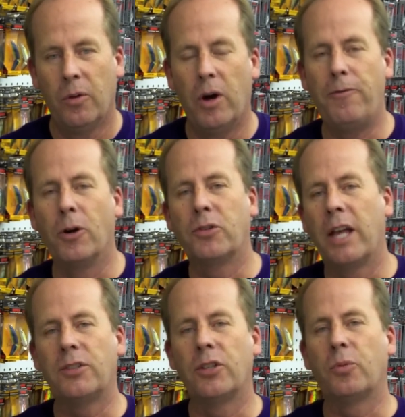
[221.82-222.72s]
Well, folks,
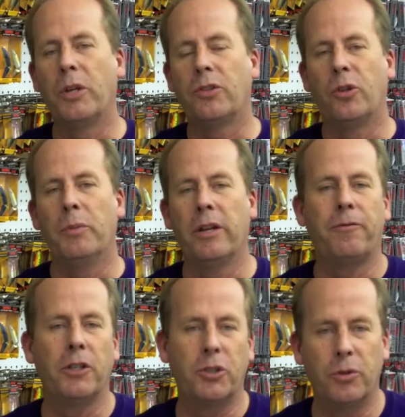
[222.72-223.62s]
that's this week's 2-Minute
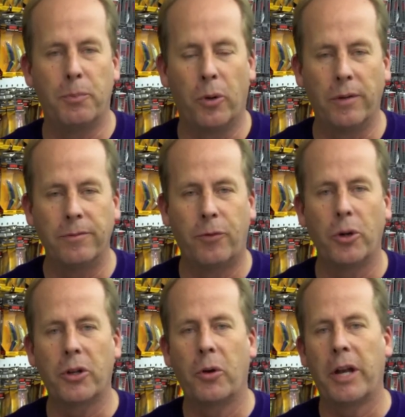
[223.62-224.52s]
Fishing Report. For
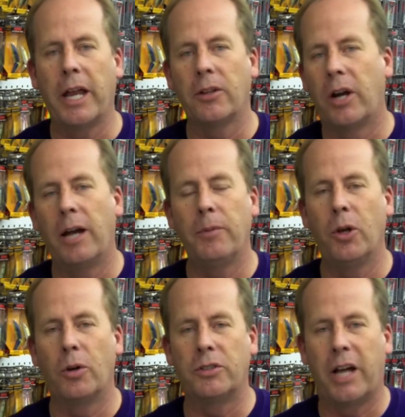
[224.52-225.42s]
Dakota Angler, I'm the
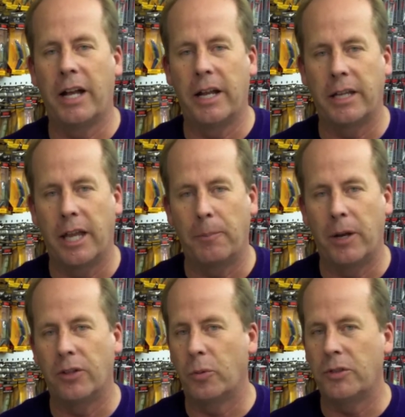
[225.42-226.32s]
owner, Todd Heitkamp. And
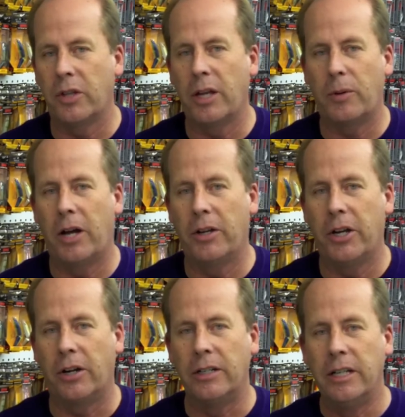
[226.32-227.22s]
as we say around
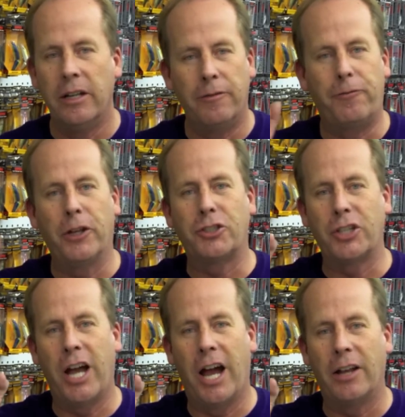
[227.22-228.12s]
here, fish
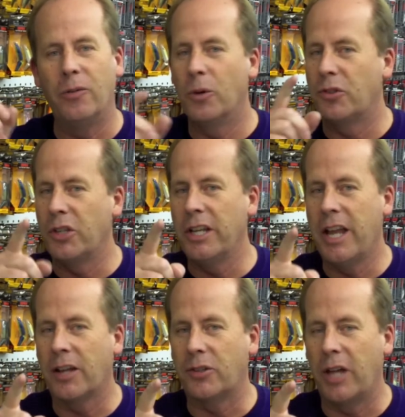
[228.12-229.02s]
on. We'll see you
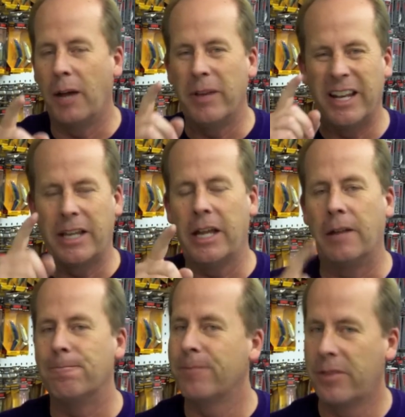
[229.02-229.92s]
next time. And again,
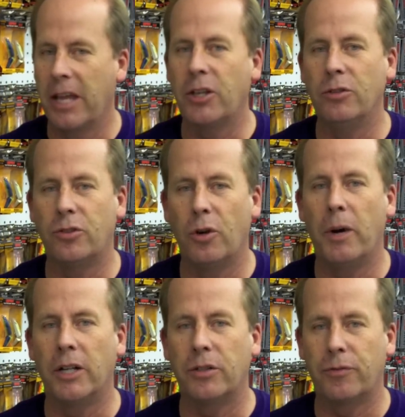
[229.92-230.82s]
thank you so
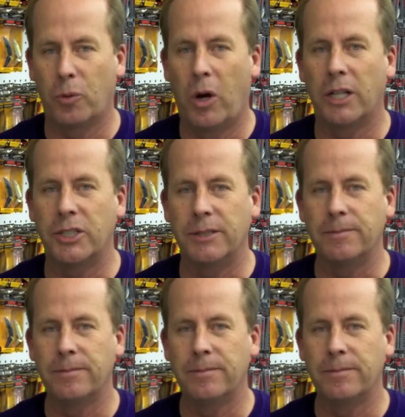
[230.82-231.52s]
much for watching.